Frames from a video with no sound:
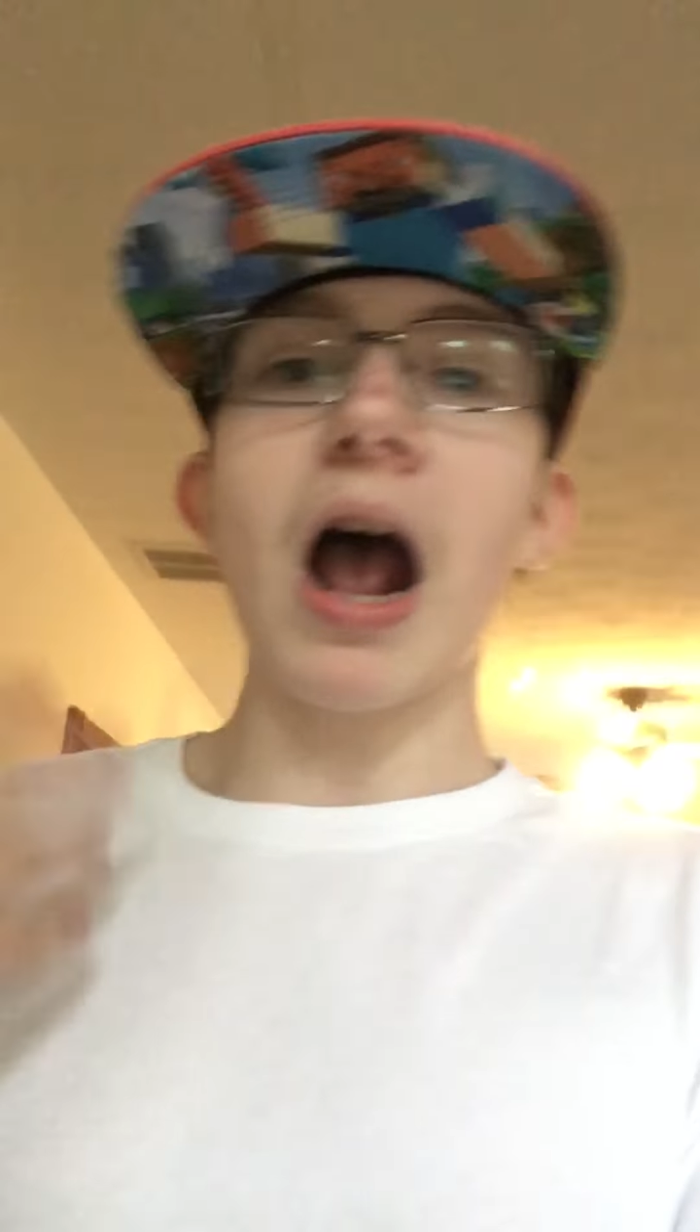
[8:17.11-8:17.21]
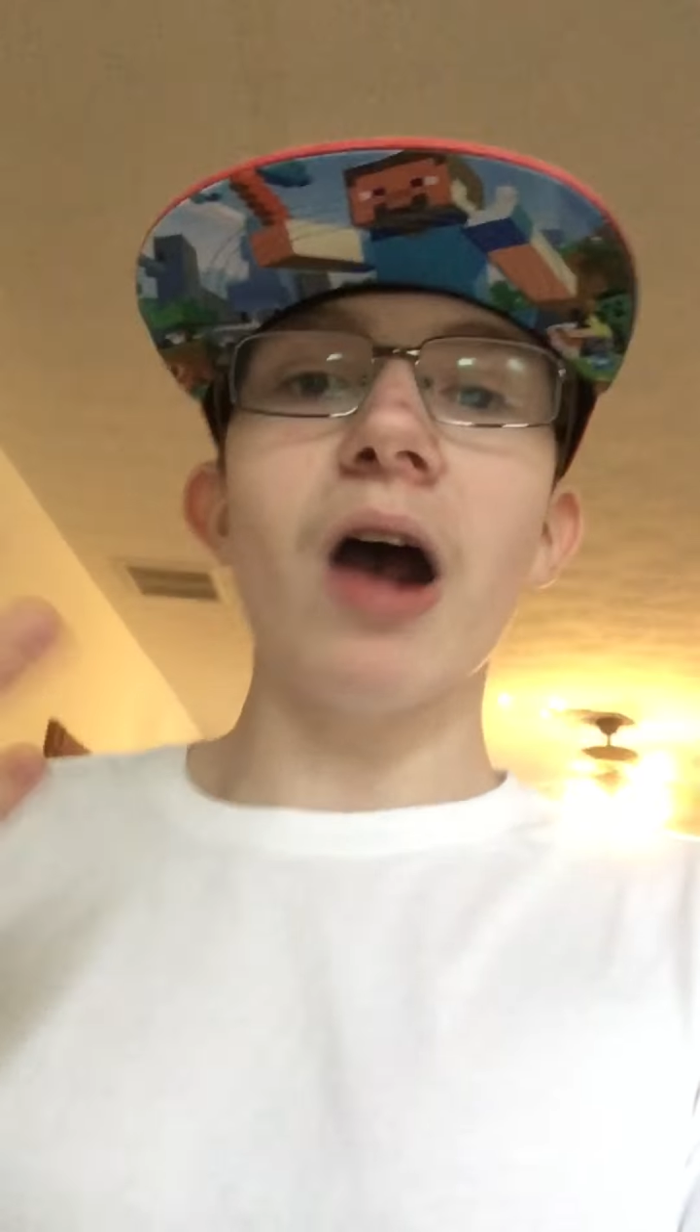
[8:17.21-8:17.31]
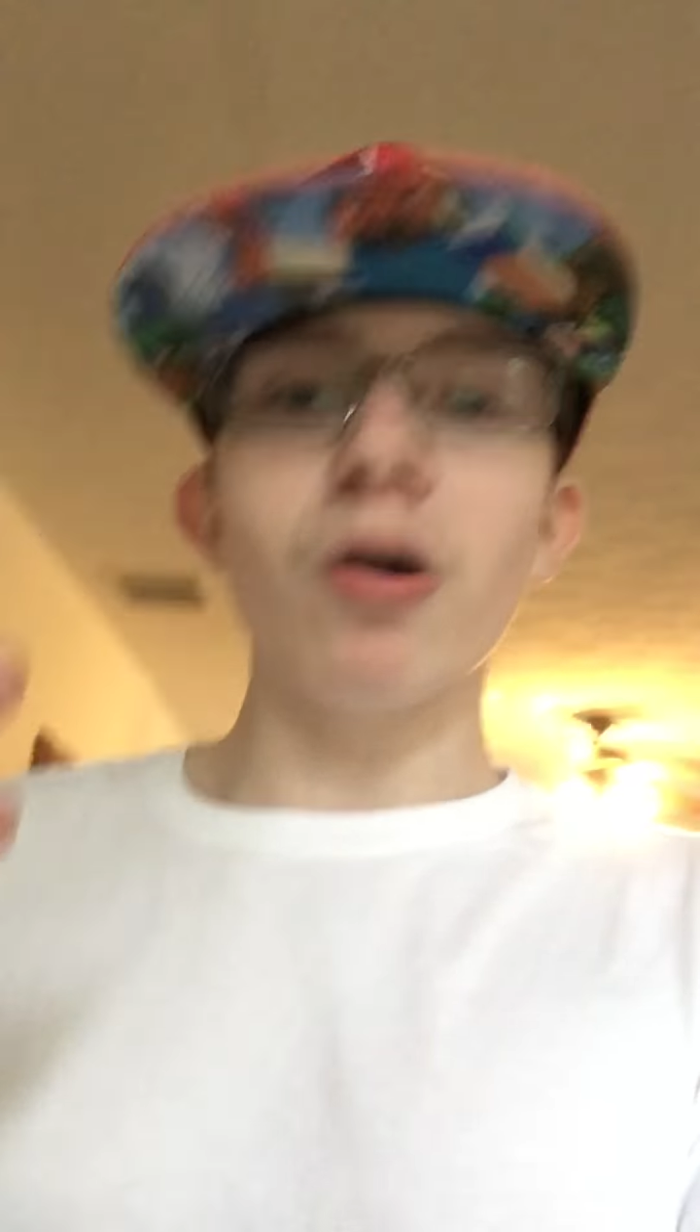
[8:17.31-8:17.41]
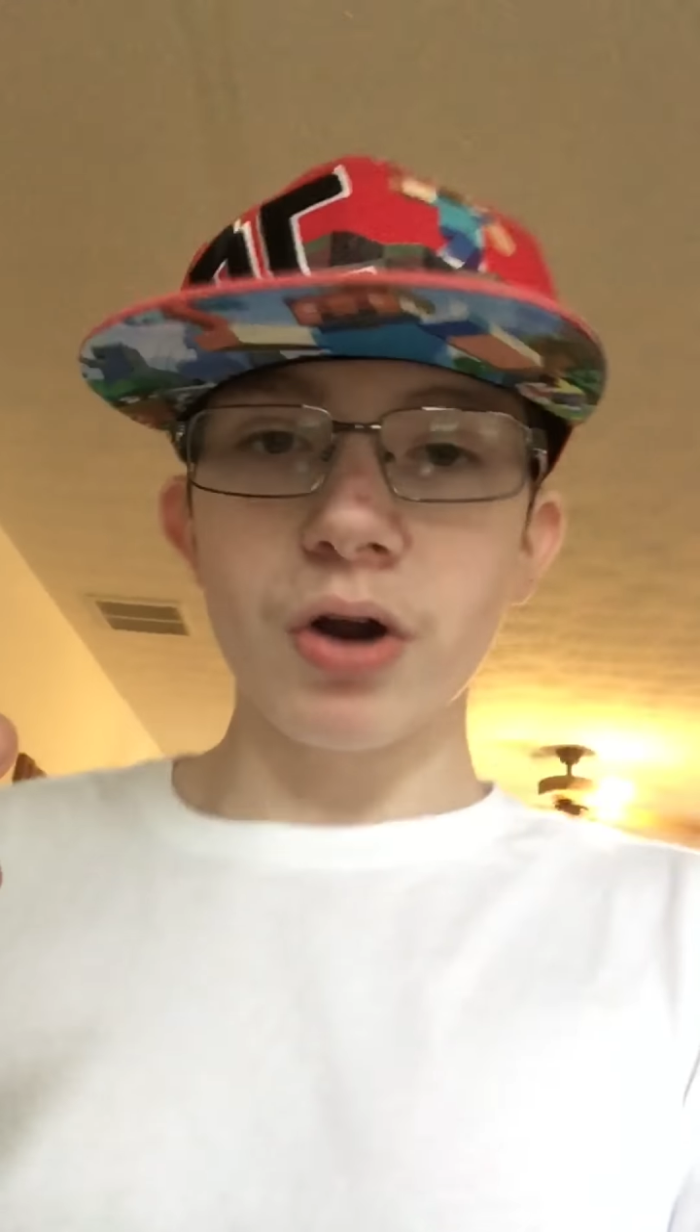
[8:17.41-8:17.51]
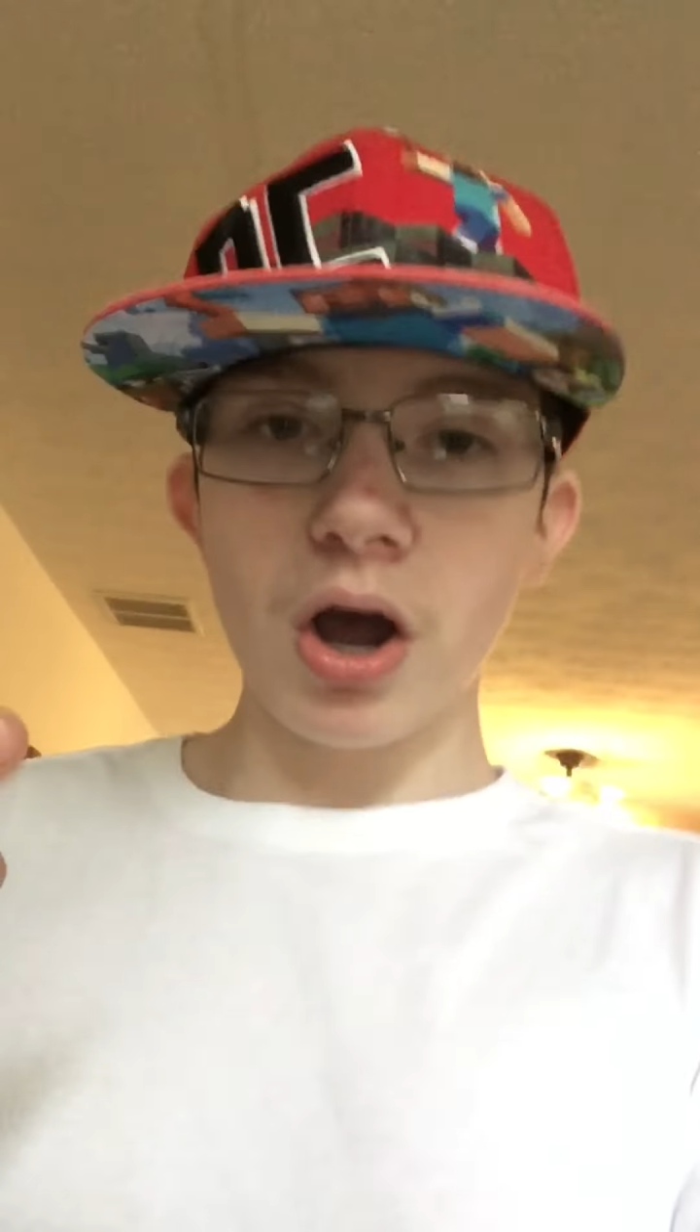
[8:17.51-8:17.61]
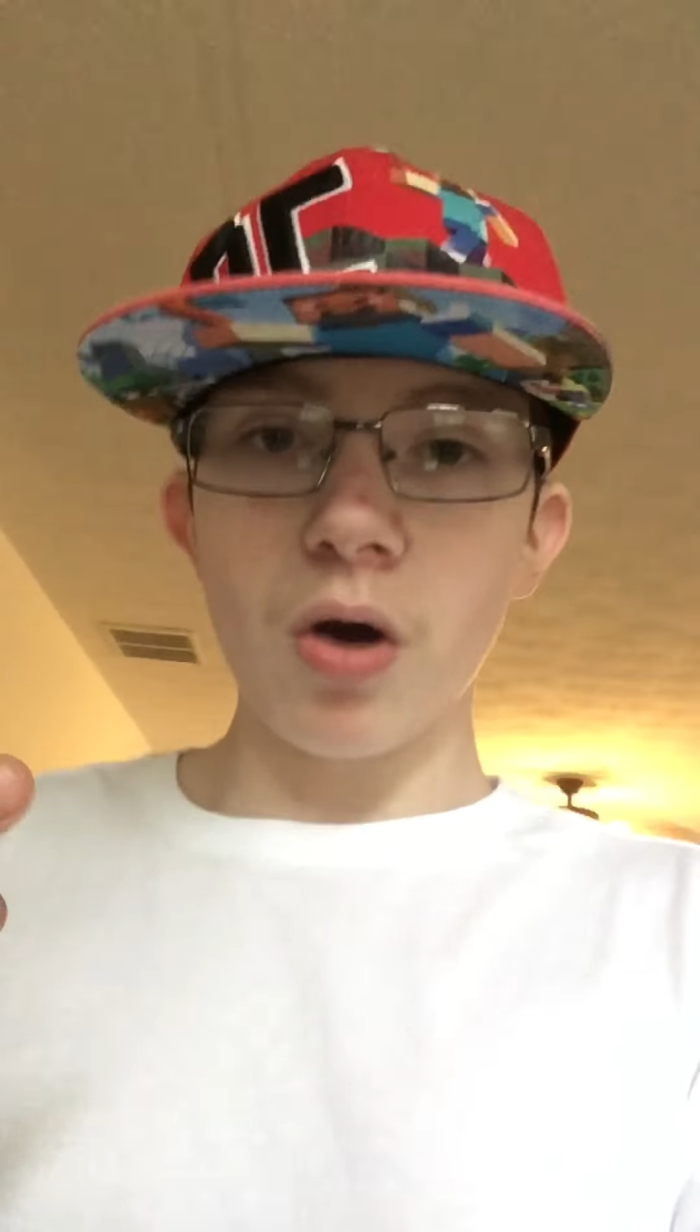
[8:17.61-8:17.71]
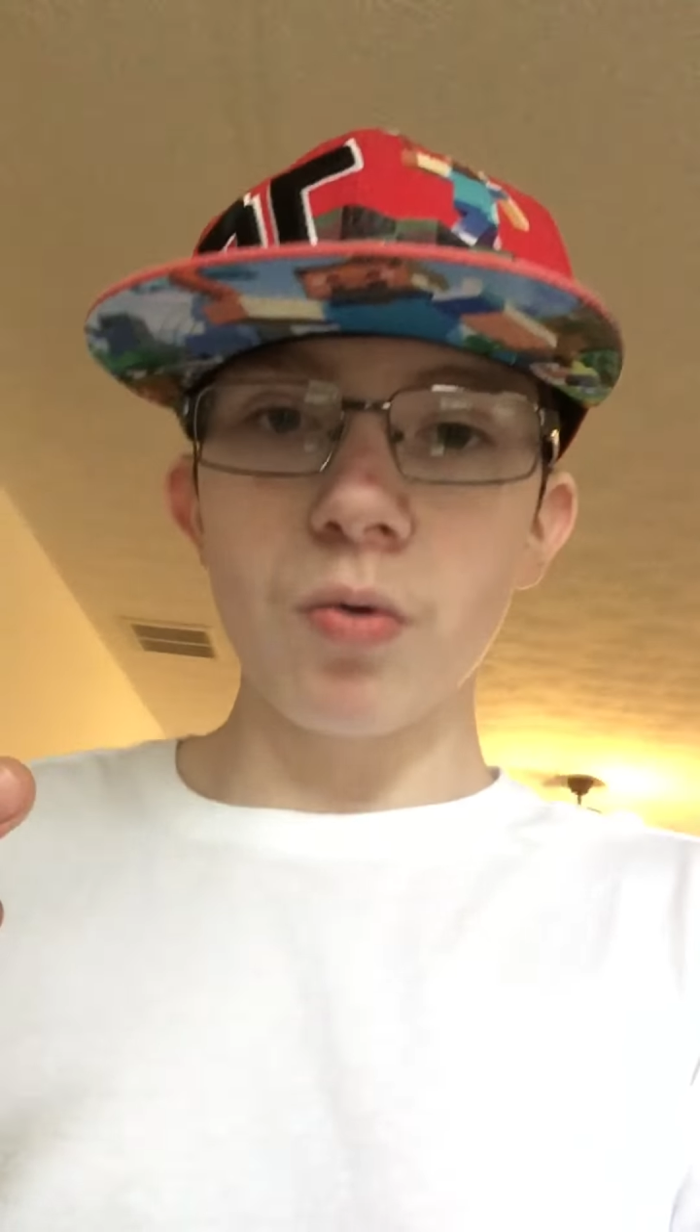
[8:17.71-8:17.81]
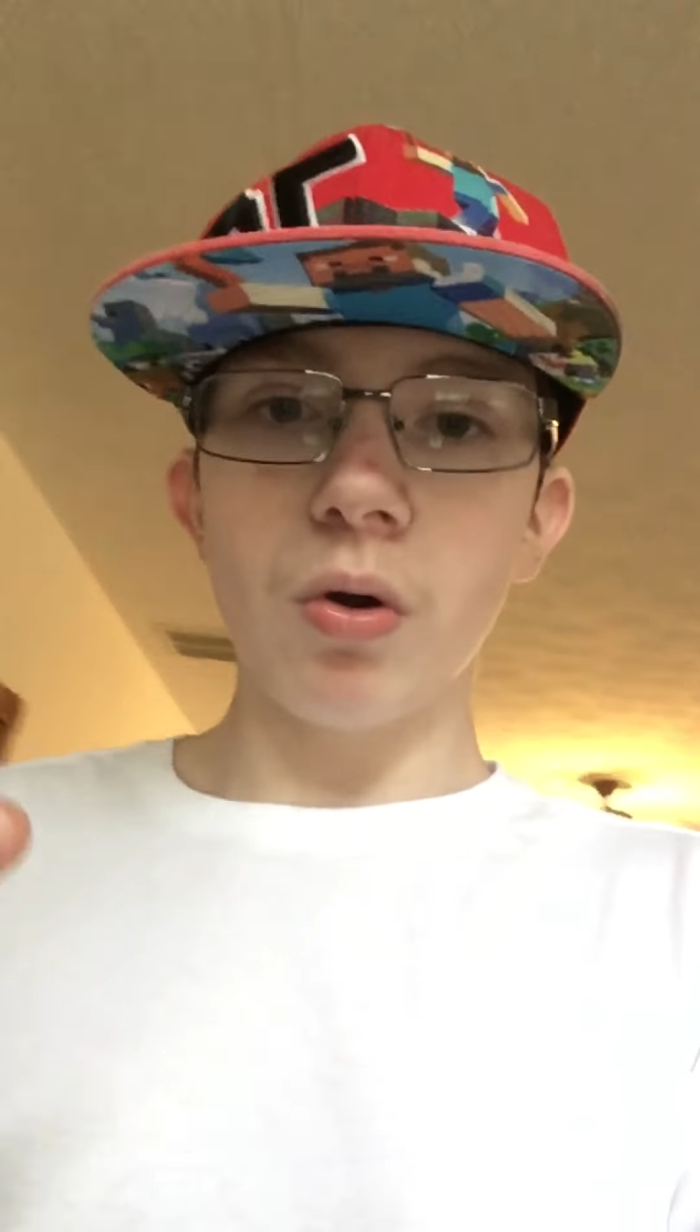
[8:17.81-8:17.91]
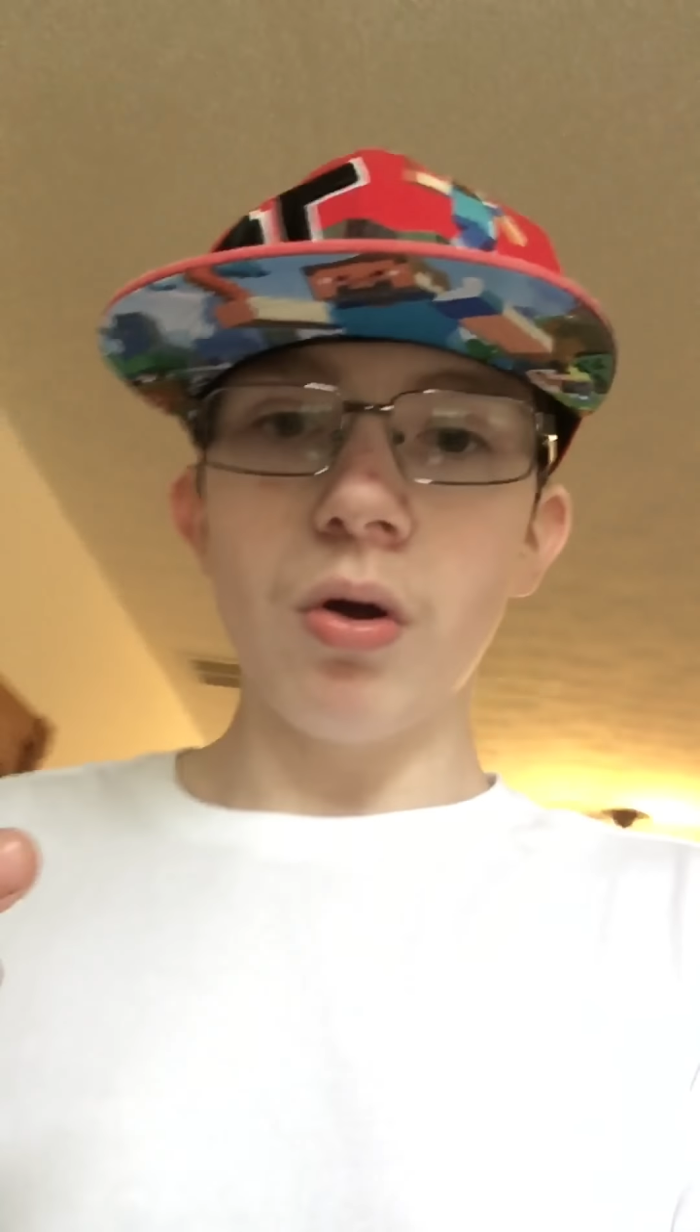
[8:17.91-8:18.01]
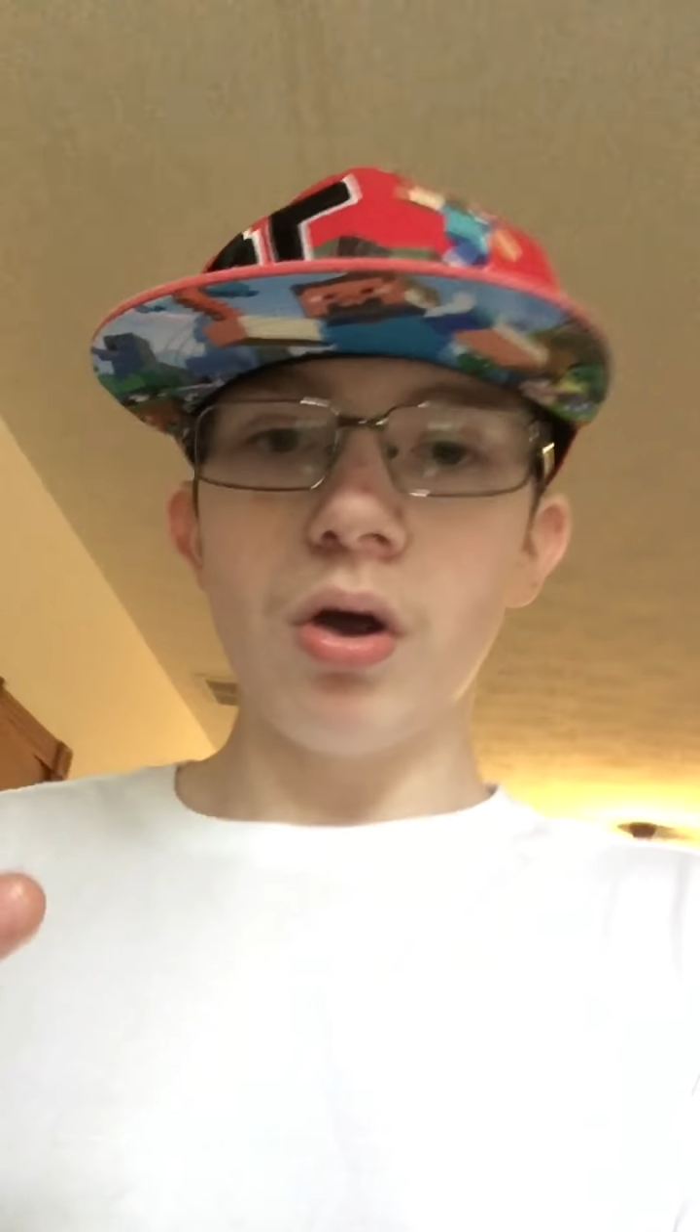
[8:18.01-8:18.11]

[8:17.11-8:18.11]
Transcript: I don't know.